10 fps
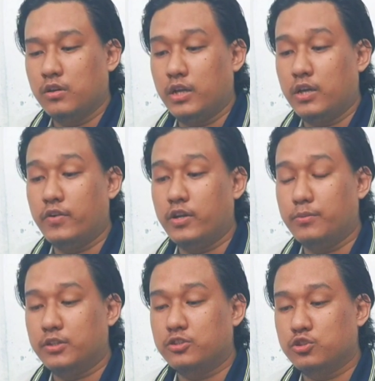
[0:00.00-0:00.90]
They are very
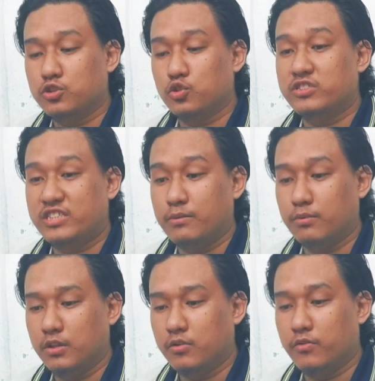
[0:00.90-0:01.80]
much
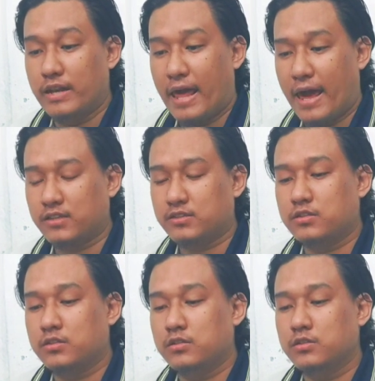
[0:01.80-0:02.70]
sociable, relaxed,